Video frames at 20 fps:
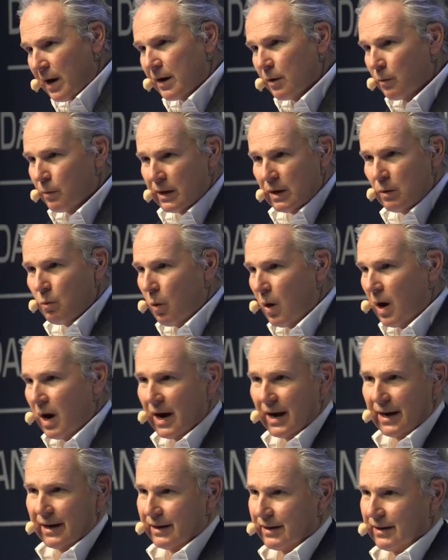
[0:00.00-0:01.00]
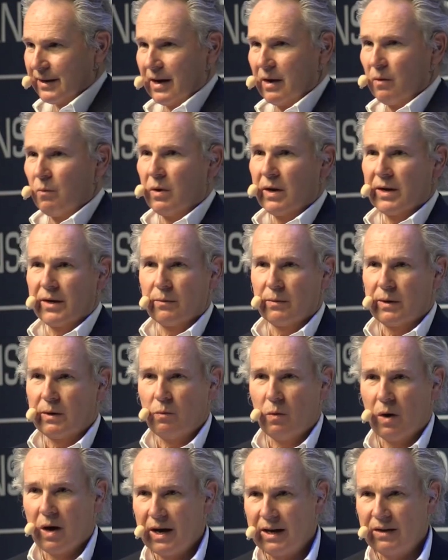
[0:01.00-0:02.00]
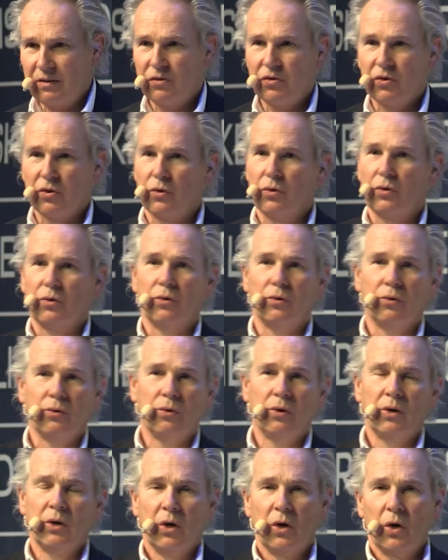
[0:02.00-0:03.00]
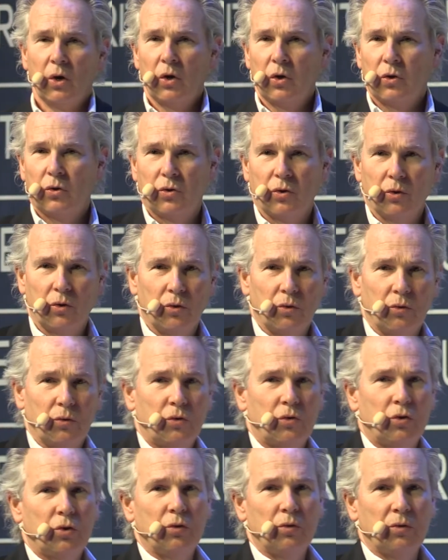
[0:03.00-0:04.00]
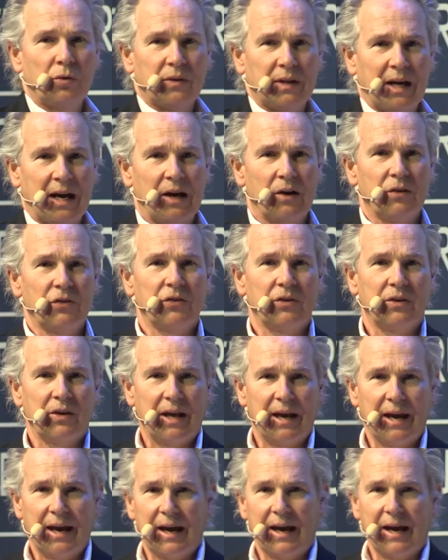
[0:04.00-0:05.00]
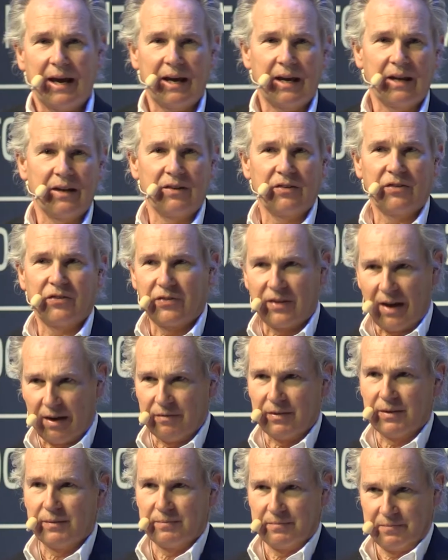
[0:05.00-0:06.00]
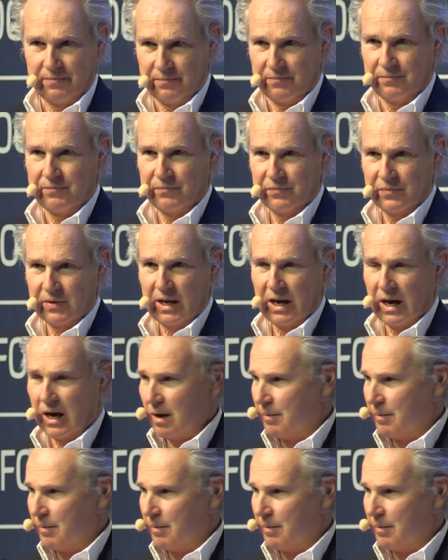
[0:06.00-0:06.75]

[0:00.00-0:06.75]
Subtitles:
to rewind. I want to rewind to 2007. How